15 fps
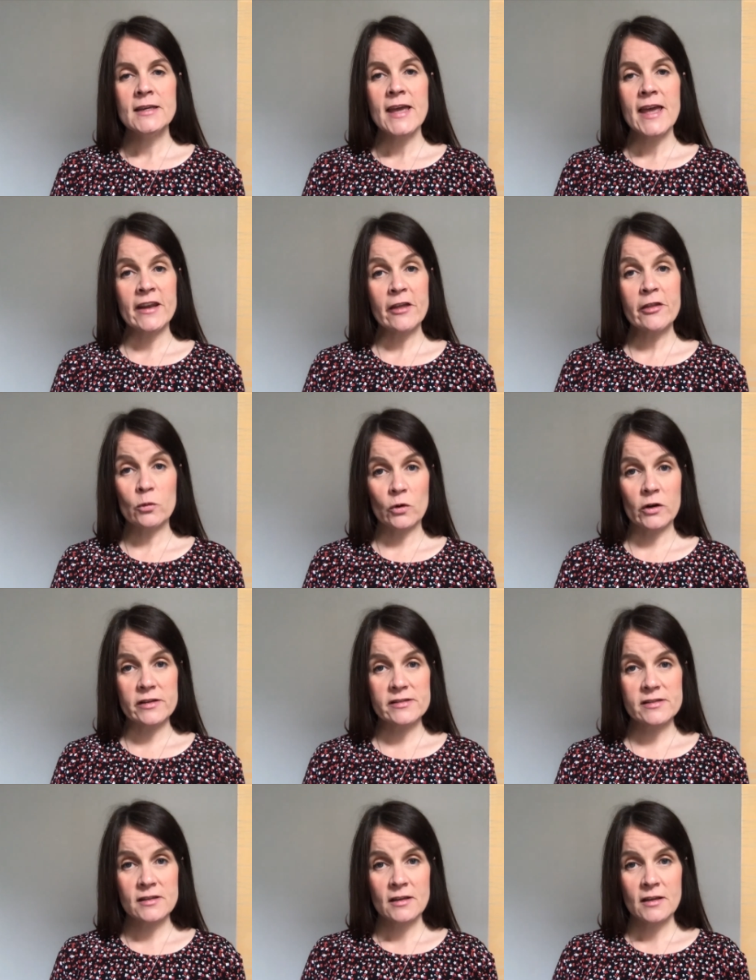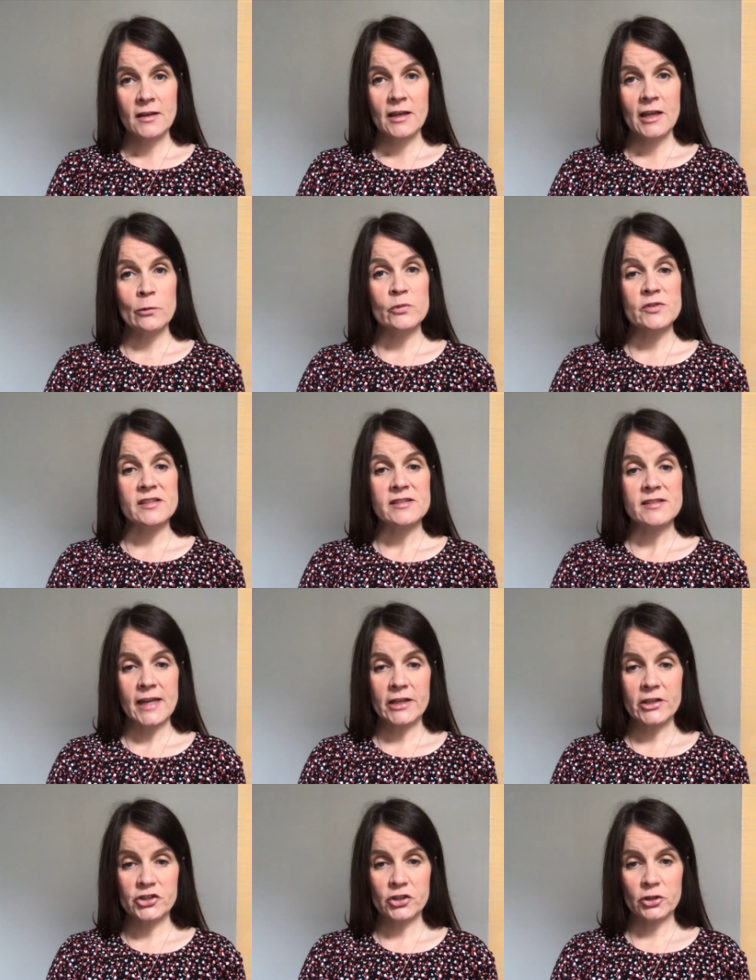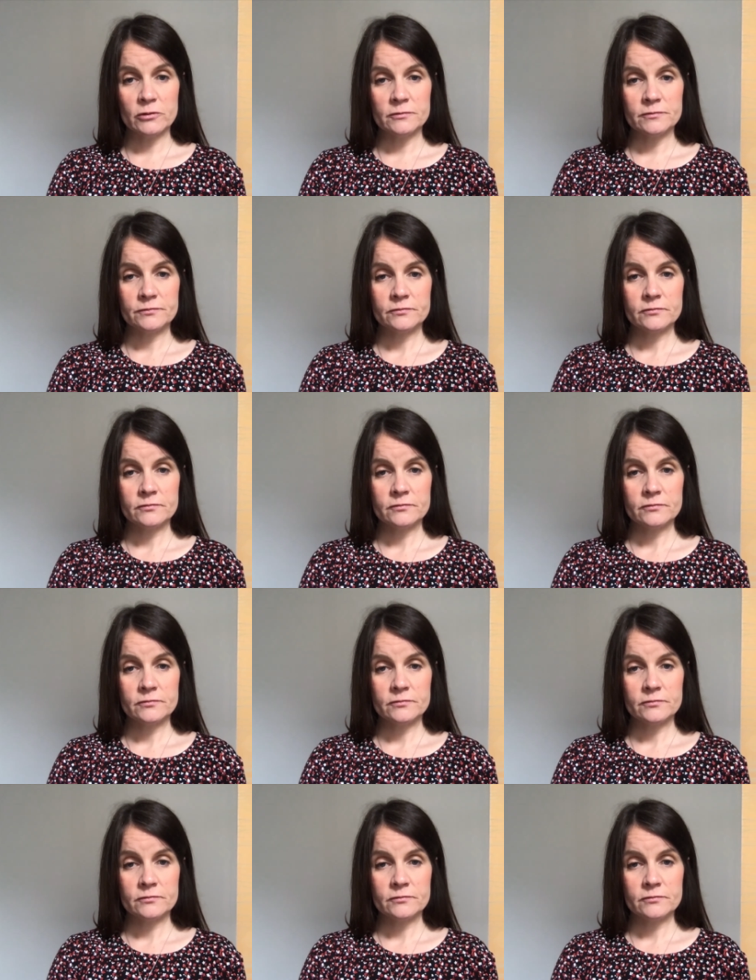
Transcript: In other words, it was essential.